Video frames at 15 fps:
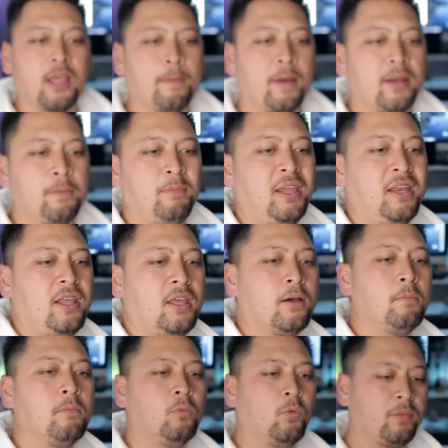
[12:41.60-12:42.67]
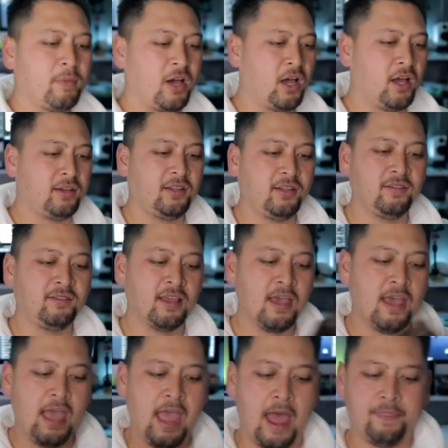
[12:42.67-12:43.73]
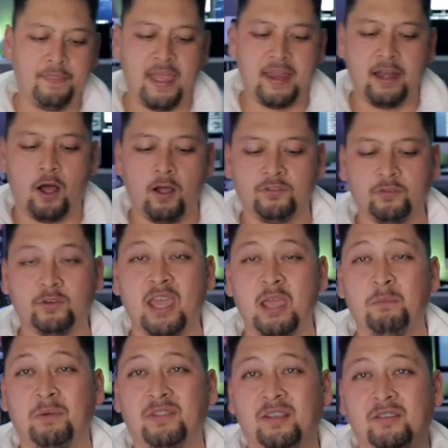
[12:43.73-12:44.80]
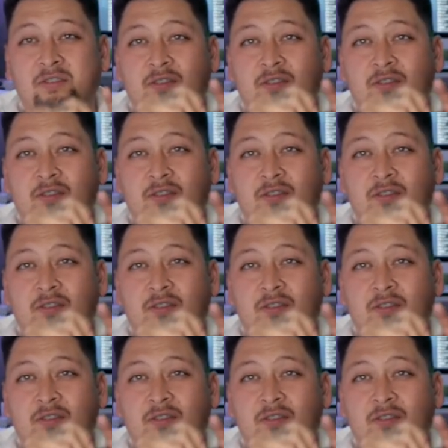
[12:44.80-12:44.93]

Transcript: time out of medium with my undies. And then also came with this